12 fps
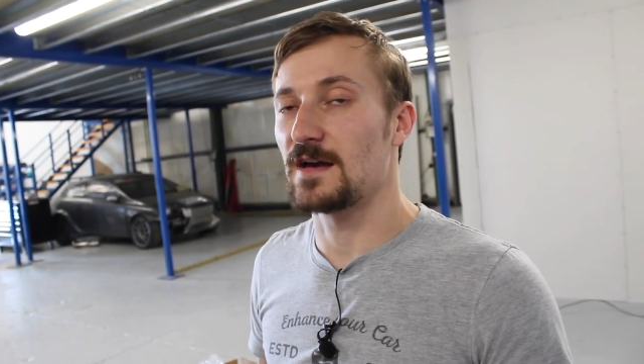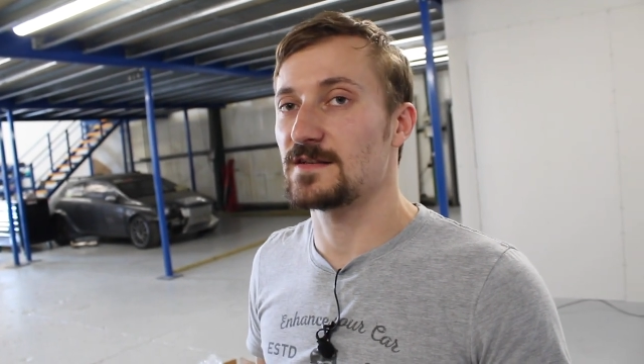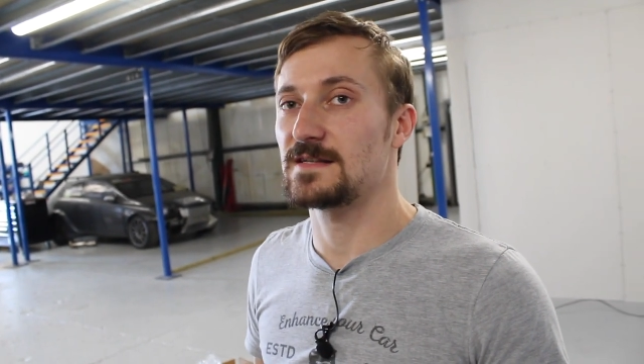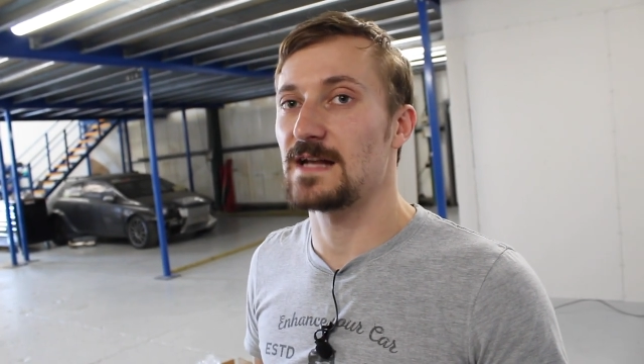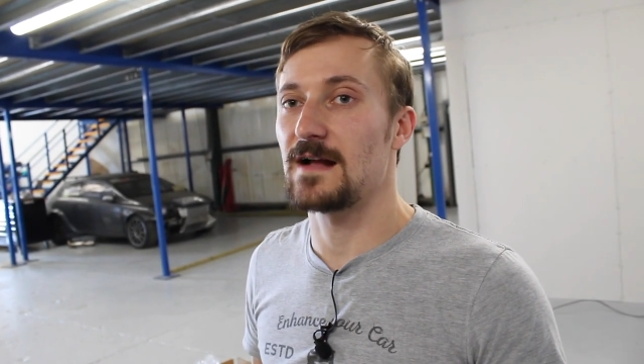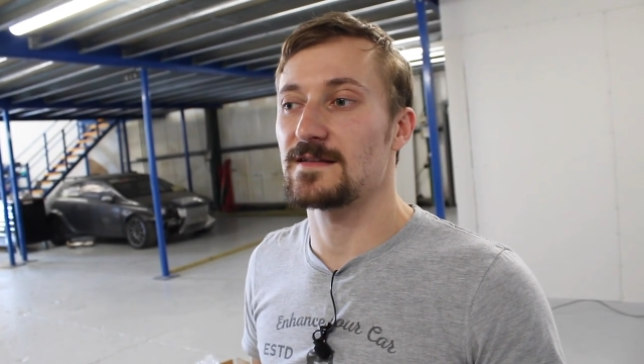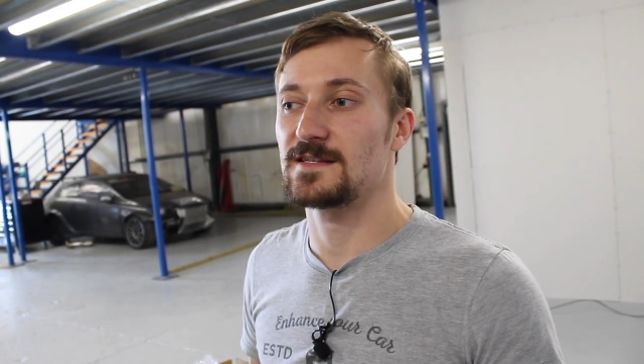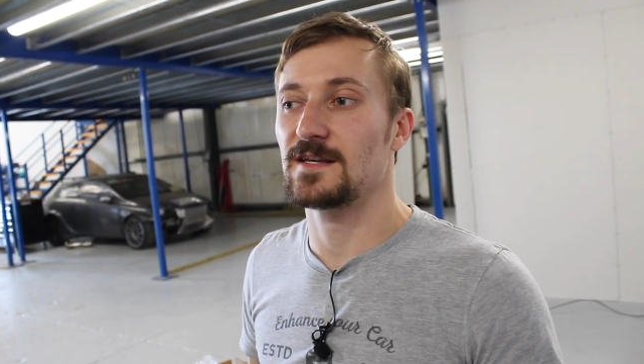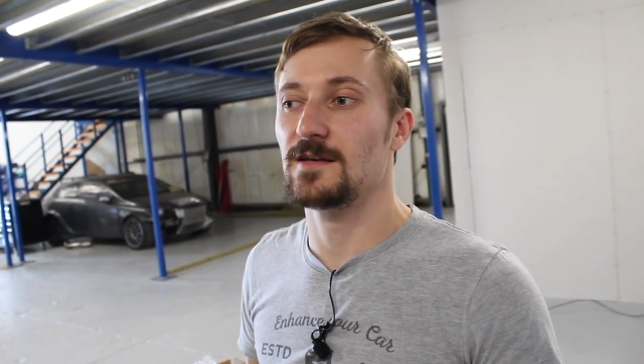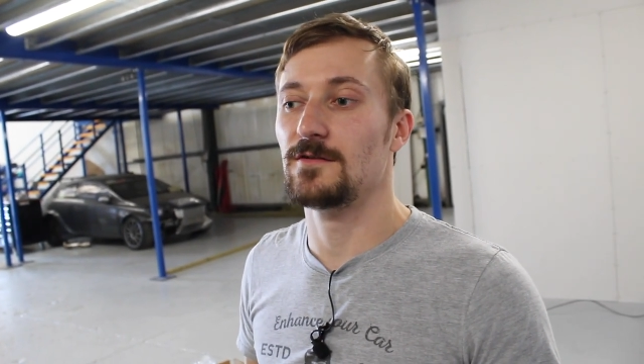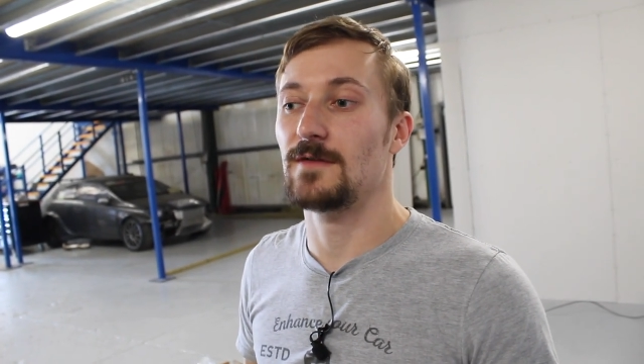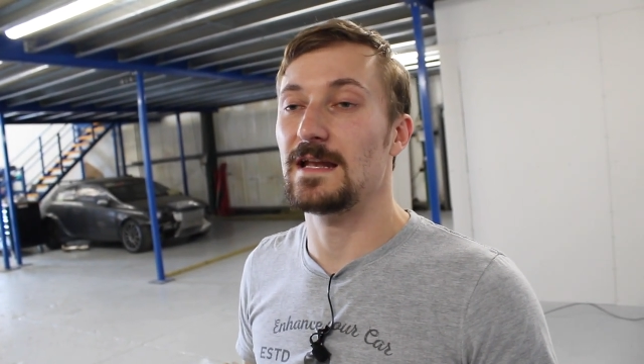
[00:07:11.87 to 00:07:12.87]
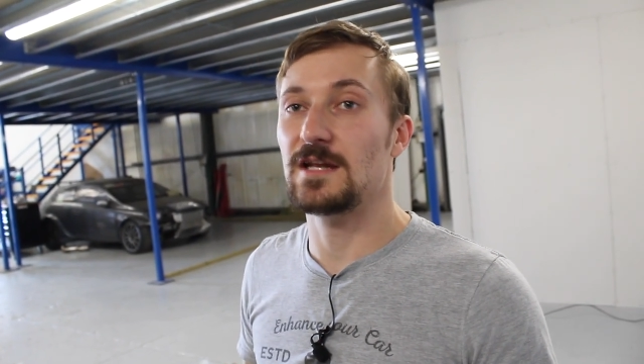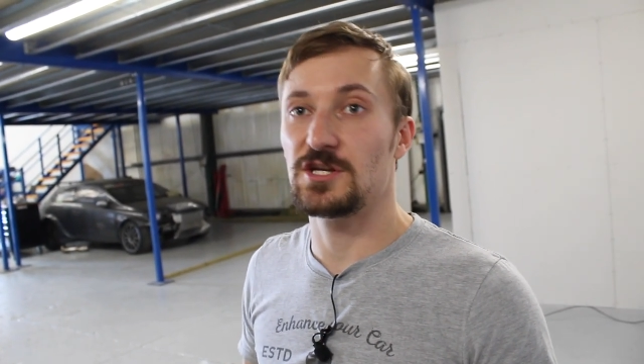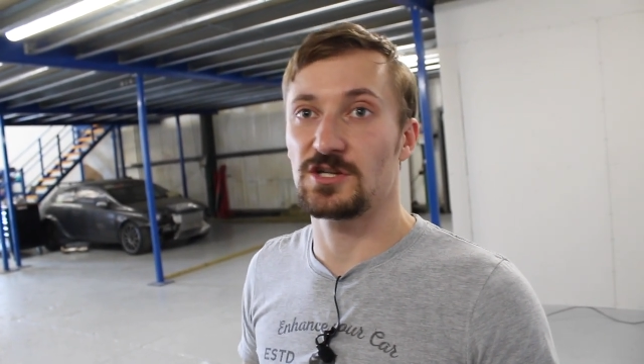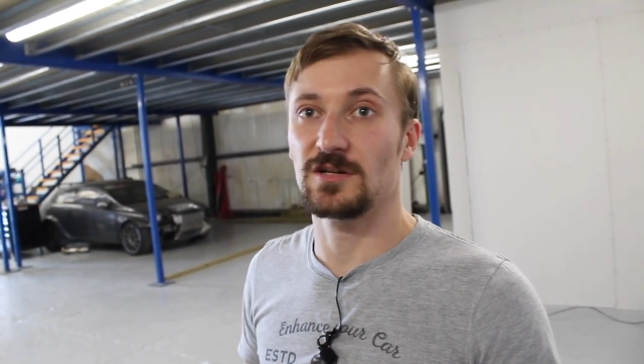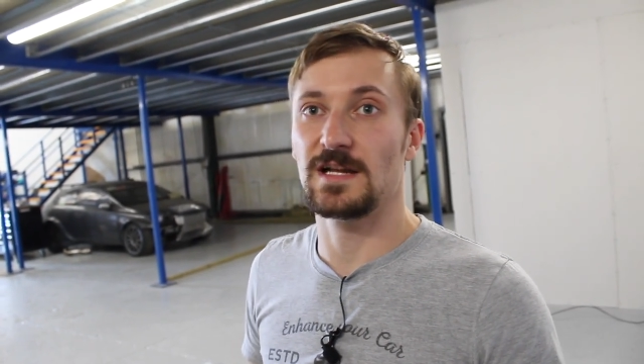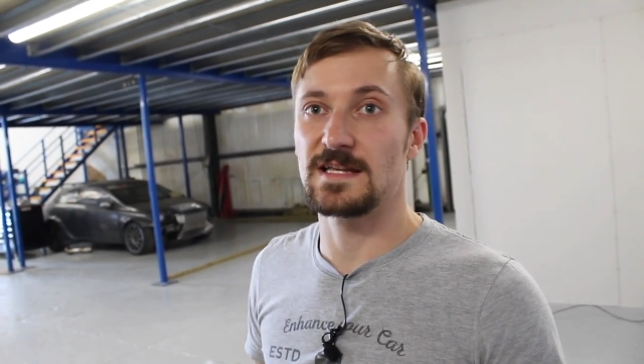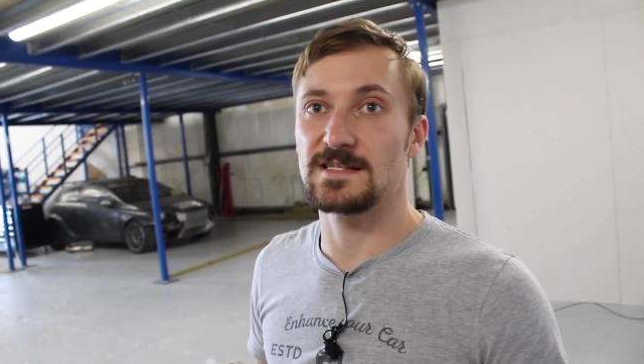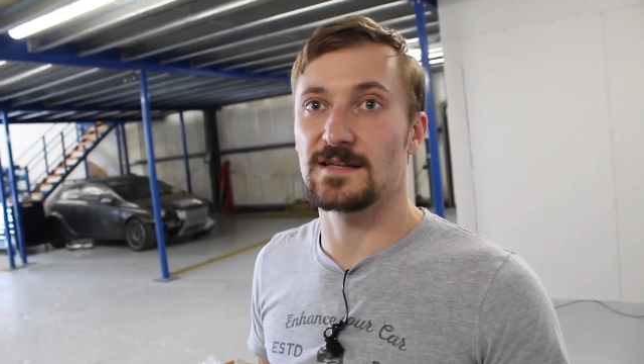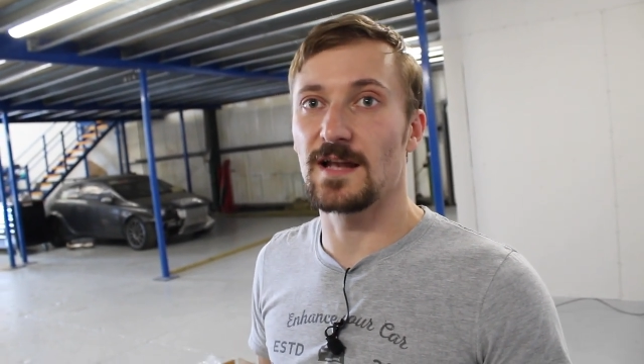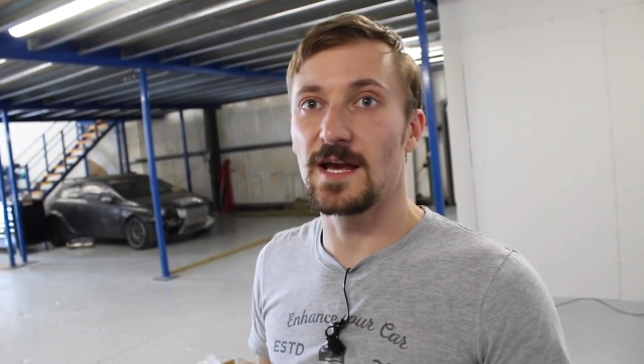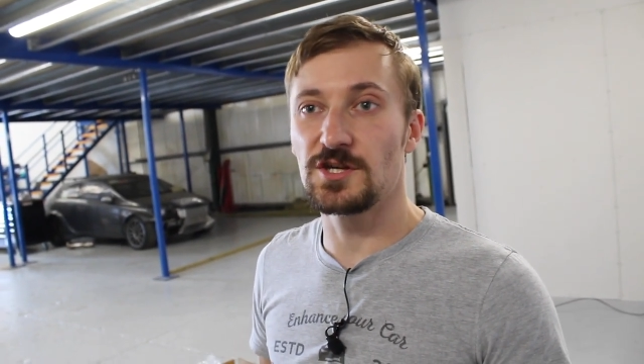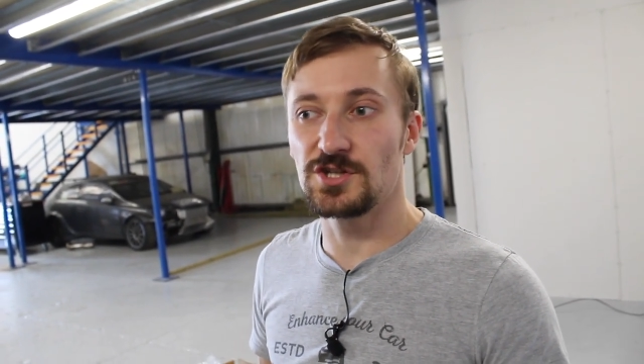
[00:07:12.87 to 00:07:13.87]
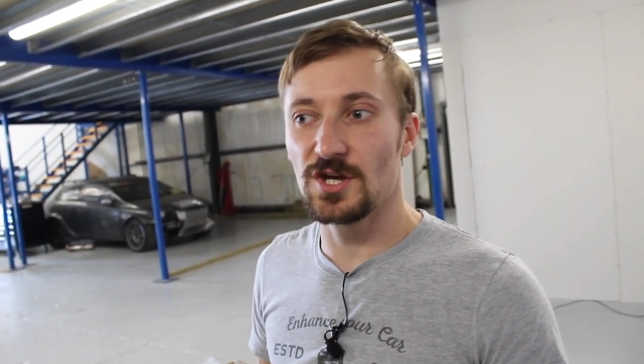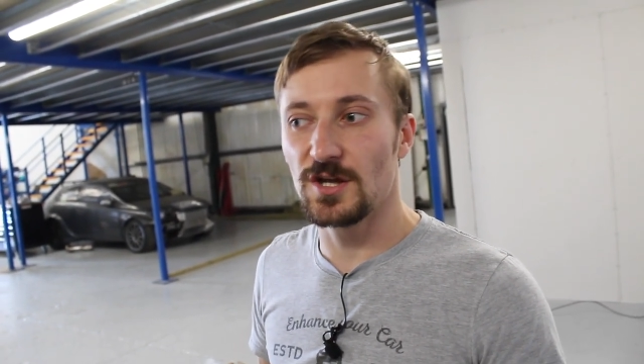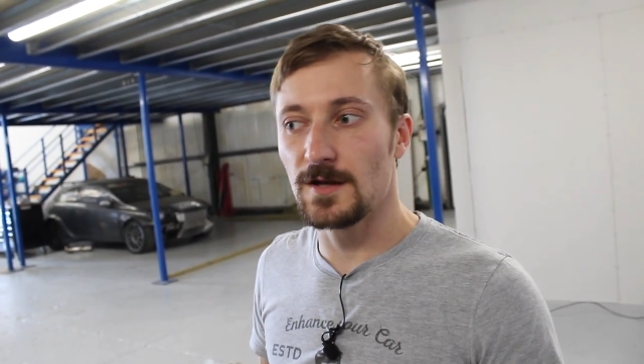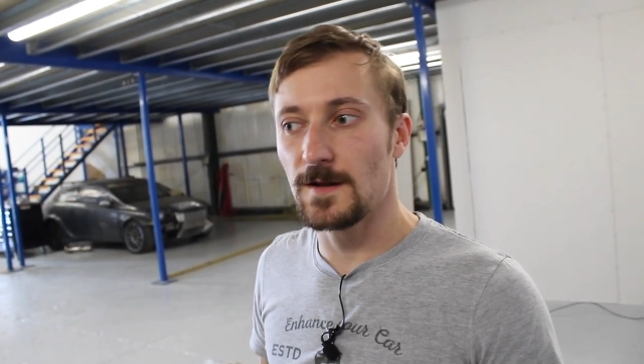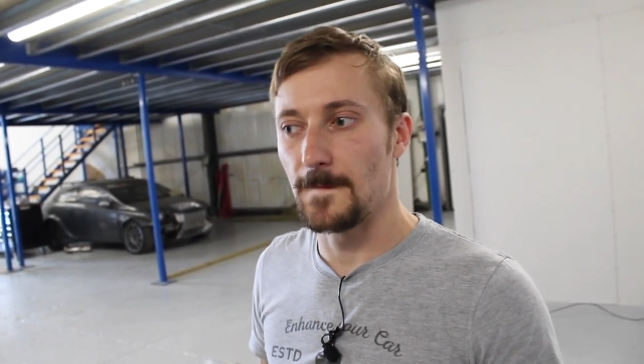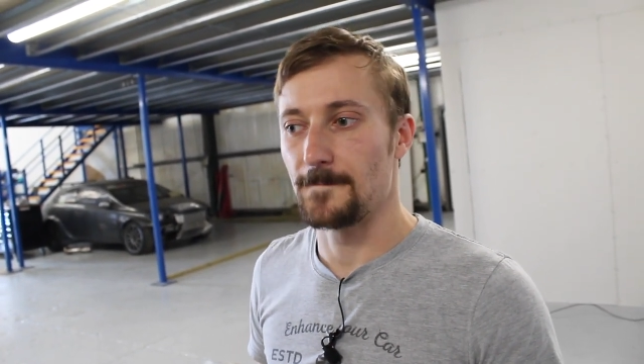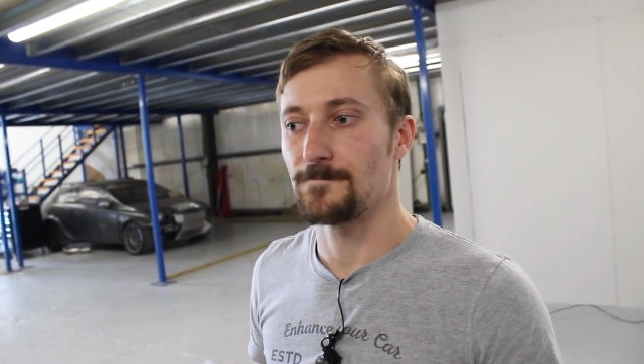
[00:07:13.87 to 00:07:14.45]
that's down to initial installation,